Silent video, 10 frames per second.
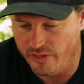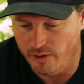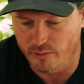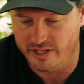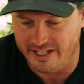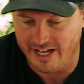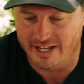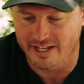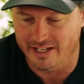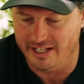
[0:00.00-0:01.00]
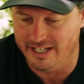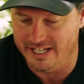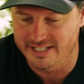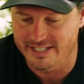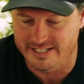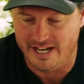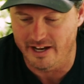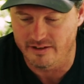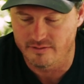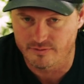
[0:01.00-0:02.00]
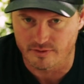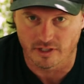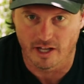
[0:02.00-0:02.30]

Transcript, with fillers: without getting into debt for